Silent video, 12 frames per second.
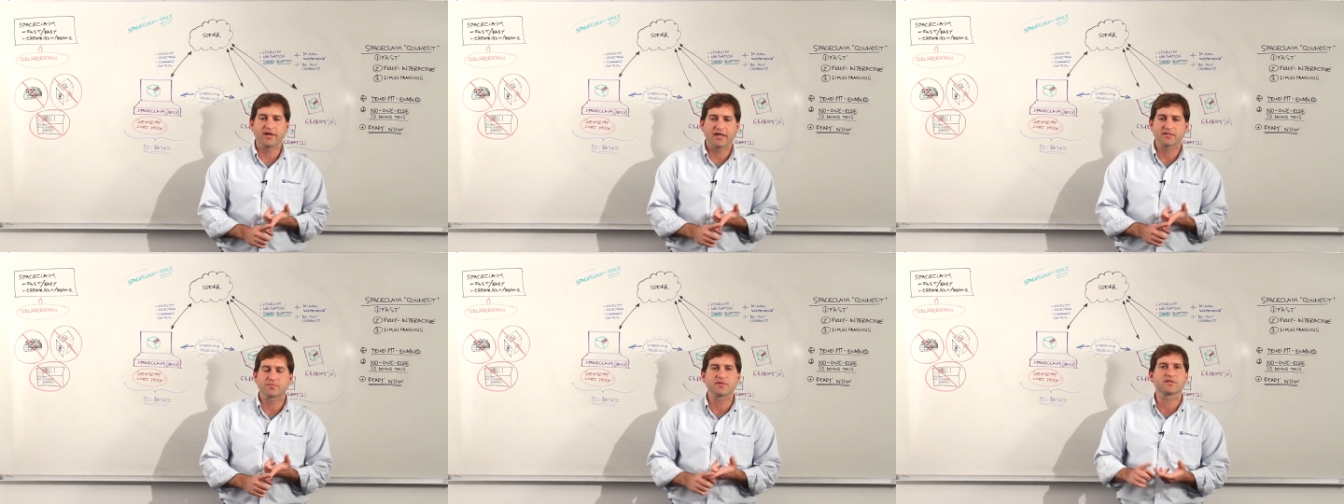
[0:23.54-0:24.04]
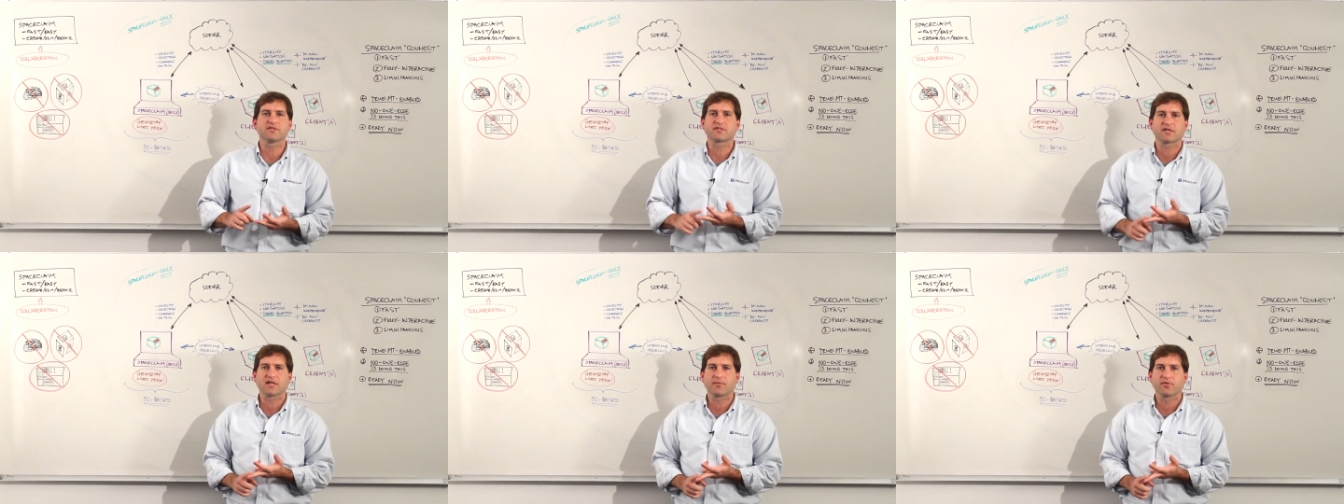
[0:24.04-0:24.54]
enhancement is
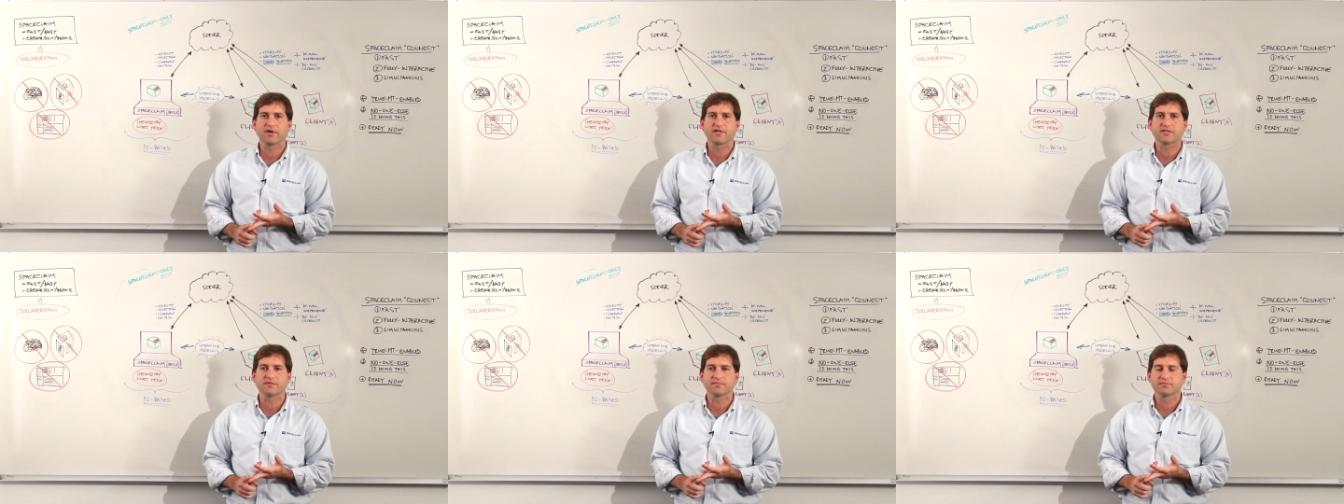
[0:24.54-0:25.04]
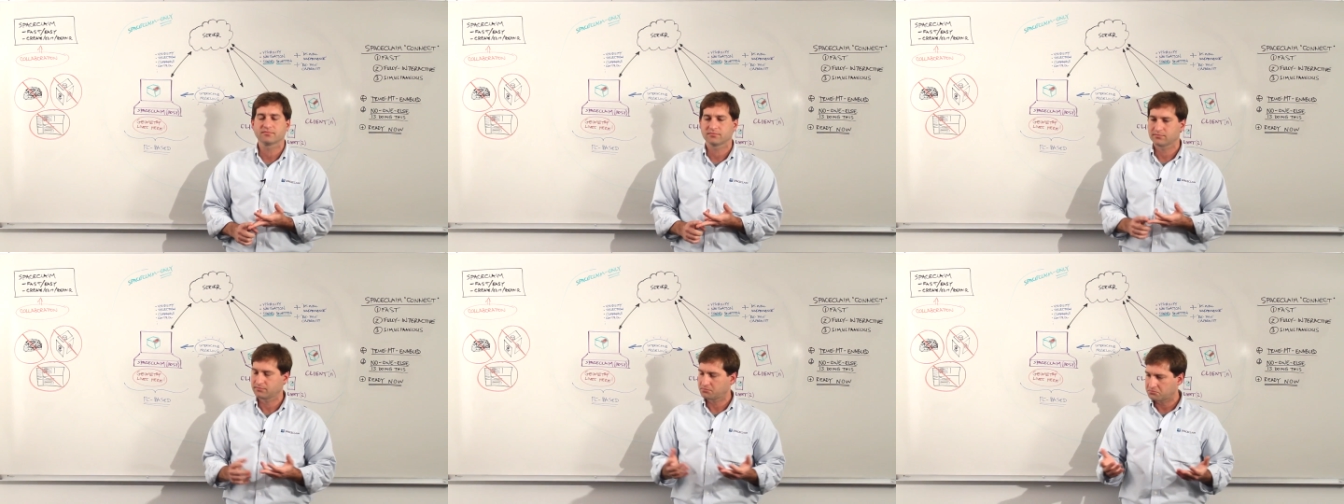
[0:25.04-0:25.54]
collaboration.
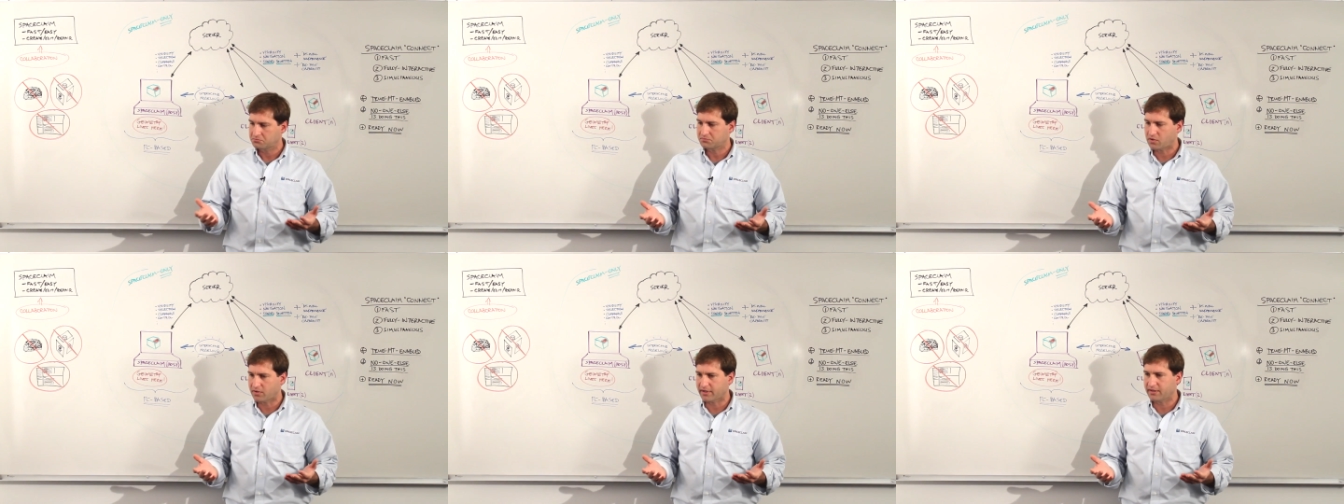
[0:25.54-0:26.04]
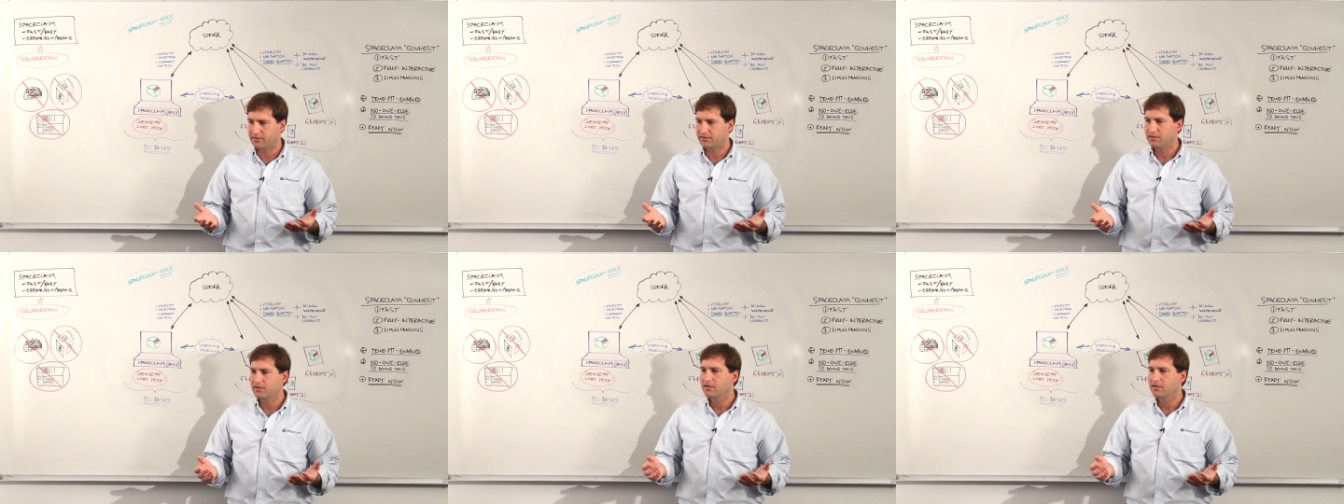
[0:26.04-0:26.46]
Okay?